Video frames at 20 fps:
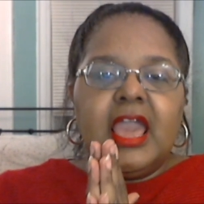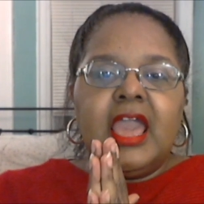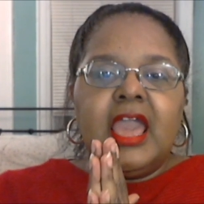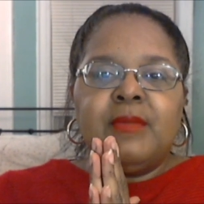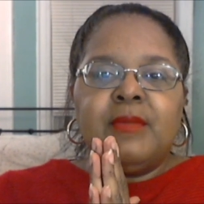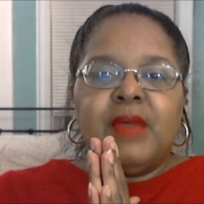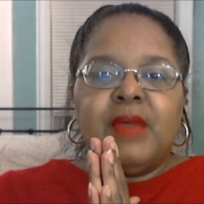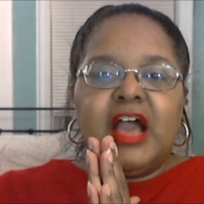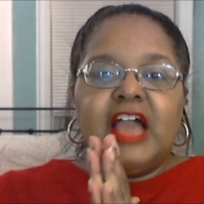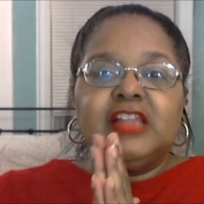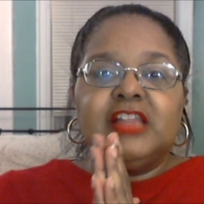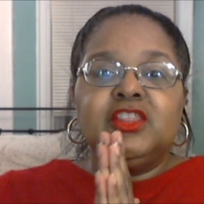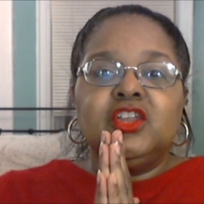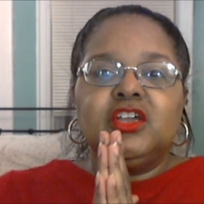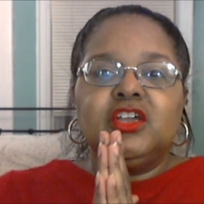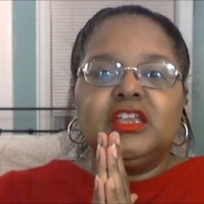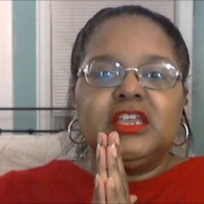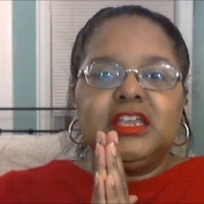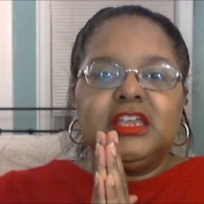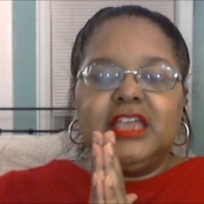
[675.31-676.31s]
am I
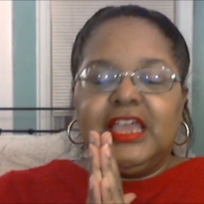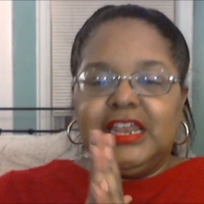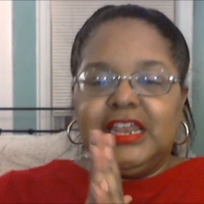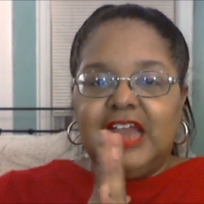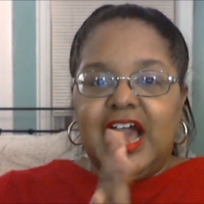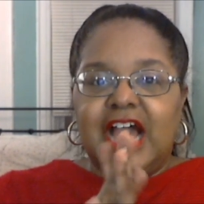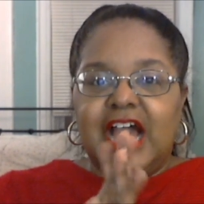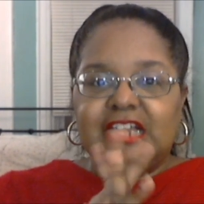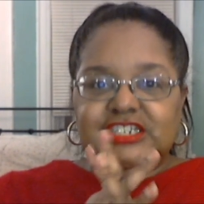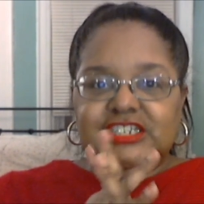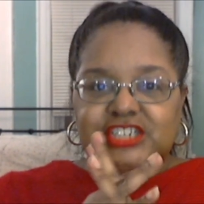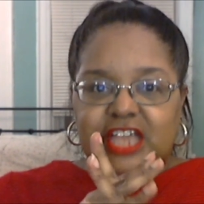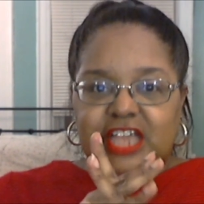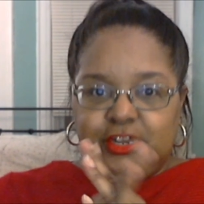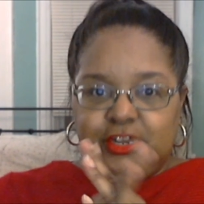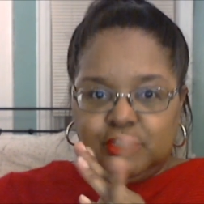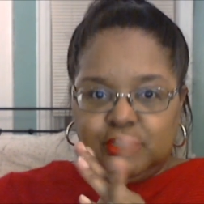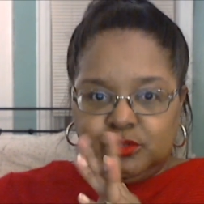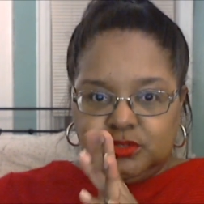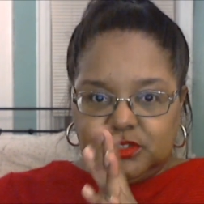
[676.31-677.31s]
looking at
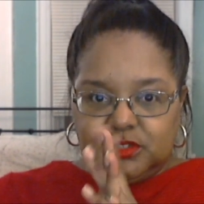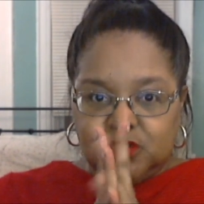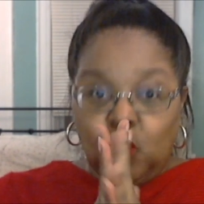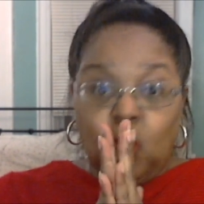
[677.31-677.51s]
eyeshadows?